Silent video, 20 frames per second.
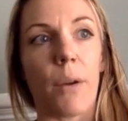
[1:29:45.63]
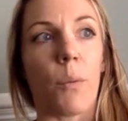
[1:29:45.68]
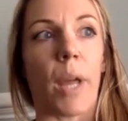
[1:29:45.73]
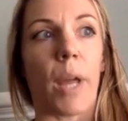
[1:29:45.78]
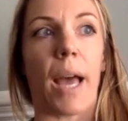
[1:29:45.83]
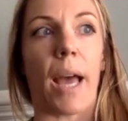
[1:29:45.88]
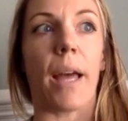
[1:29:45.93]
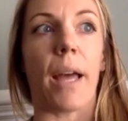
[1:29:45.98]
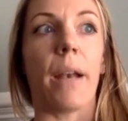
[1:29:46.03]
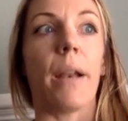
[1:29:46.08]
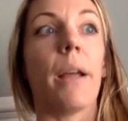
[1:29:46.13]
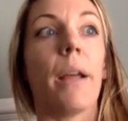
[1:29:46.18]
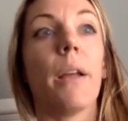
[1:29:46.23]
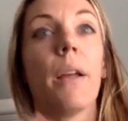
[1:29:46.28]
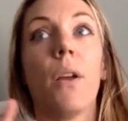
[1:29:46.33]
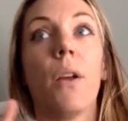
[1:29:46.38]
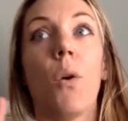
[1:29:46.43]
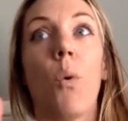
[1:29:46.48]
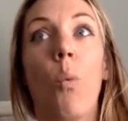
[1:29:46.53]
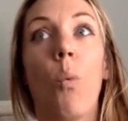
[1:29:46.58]
We had
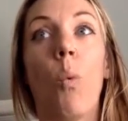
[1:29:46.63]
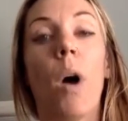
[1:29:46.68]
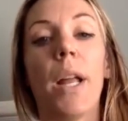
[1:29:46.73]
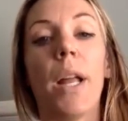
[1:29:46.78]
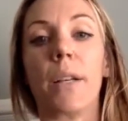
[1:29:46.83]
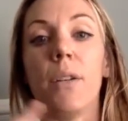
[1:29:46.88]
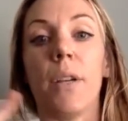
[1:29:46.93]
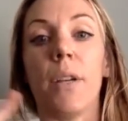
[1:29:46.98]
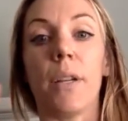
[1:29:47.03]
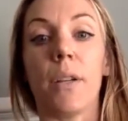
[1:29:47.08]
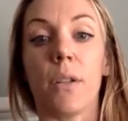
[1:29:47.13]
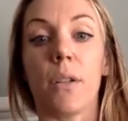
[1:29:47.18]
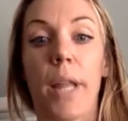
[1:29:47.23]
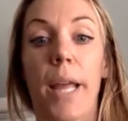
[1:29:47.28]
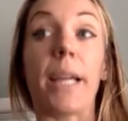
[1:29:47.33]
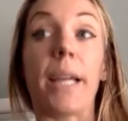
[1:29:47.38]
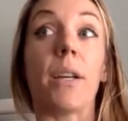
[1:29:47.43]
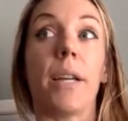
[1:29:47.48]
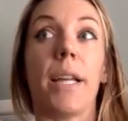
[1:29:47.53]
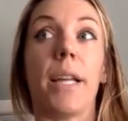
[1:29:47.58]
one
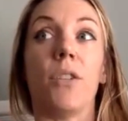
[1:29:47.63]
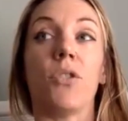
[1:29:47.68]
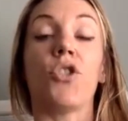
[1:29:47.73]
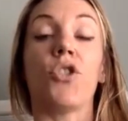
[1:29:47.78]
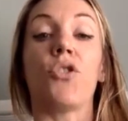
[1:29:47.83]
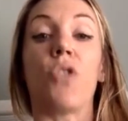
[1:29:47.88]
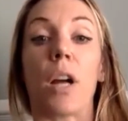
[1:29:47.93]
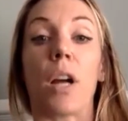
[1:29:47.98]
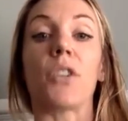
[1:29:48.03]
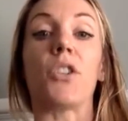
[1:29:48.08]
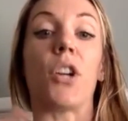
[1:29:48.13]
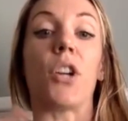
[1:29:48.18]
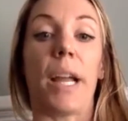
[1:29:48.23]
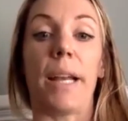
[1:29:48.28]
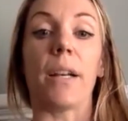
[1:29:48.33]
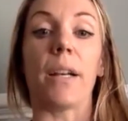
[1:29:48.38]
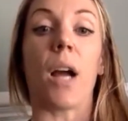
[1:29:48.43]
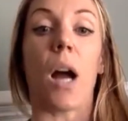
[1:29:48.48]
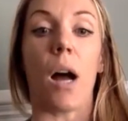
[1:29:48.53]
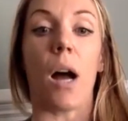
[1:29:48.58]
like instructor
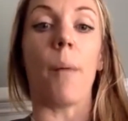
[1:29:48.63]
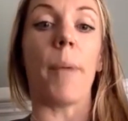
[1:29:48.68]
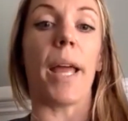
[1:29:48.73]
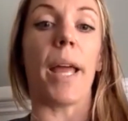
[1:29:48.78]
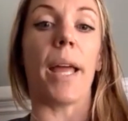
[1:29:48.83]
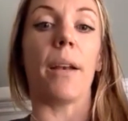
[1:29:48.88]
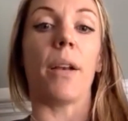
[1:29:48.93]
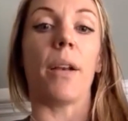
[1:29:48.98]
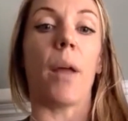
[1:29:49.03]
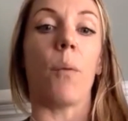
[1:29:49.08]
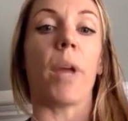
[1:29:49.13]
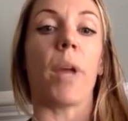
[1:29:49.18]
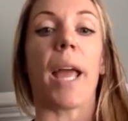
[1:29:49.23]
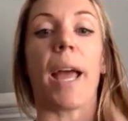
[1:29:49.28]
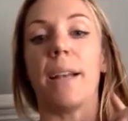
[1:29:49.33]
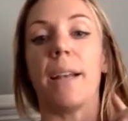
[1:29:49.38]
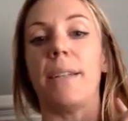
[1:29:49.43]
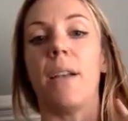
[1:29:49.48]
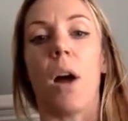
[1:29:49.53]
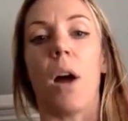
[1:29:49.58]
in common, and we
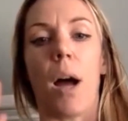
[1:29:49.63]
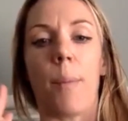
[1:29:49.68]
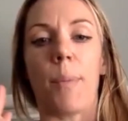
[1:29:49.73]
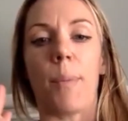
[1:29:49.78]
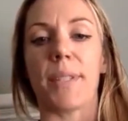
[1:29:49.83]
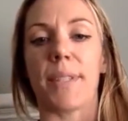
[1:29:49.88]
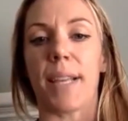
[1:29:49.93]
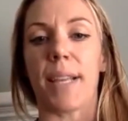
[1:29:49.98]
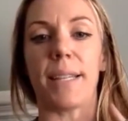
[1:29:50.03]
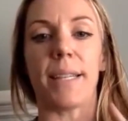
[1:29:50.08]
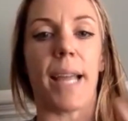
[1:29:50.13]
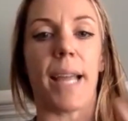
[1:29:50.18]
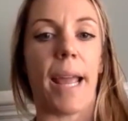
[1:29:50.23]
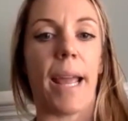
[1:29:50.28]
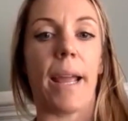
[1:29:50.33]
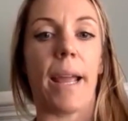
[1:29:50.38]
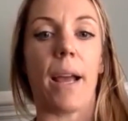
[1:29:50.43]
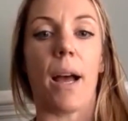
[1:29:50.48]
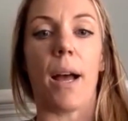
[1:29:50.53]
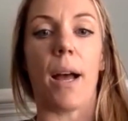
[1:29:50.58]
had opposite
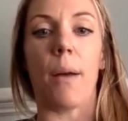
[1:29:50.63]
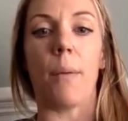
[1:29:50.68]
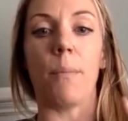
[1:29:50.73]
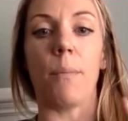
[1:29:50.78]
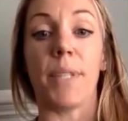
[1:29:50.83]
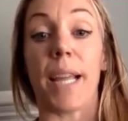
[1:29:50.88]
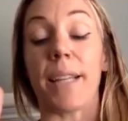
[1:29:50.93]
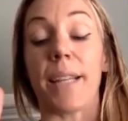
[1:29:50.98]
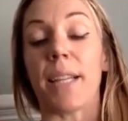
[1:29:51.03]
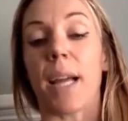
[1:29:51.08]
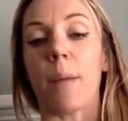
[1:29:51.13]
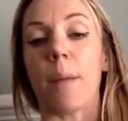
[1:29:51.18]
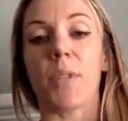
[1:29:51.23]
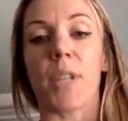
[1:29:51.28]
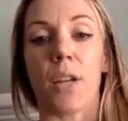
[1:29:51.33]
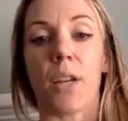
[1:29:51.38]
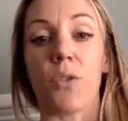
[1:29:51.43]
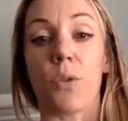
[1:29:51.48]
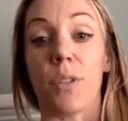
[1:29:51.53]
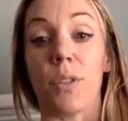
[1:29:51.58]
day daytime
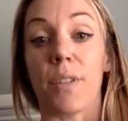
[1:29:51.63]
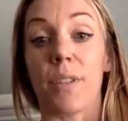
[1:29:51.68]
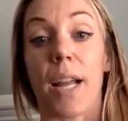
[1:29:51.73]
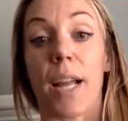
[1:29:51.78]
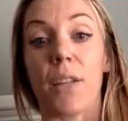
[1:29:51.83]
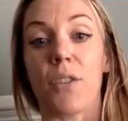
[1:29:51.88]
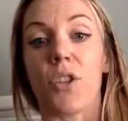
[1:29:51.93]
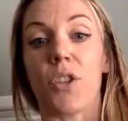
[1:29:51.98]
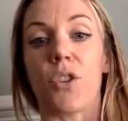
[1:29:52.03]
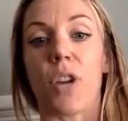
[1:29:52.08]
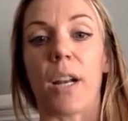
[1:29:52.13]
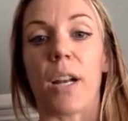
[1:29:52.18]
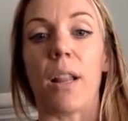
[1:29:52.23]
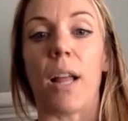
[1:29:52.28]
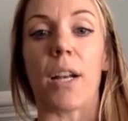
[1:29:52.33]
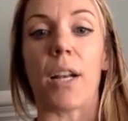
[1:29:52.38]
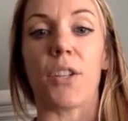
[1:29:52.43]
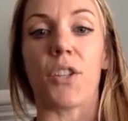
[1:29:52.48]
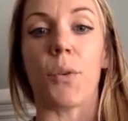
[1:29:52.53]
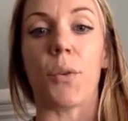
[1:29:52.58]
schedules. And I used to train a
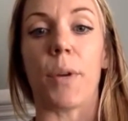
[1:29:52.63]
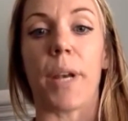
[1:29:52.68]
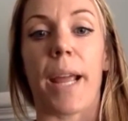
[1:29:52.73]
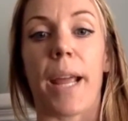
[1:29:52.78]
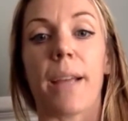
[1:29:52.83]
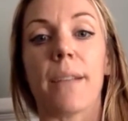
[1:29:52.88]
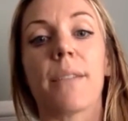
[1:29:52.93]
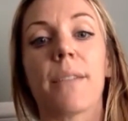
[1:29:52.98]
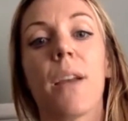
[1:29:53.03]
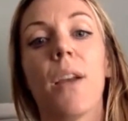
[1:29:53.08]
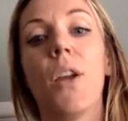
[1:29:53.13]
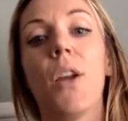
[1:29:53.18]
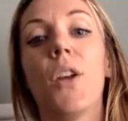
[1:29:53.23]
lot of two-a-days.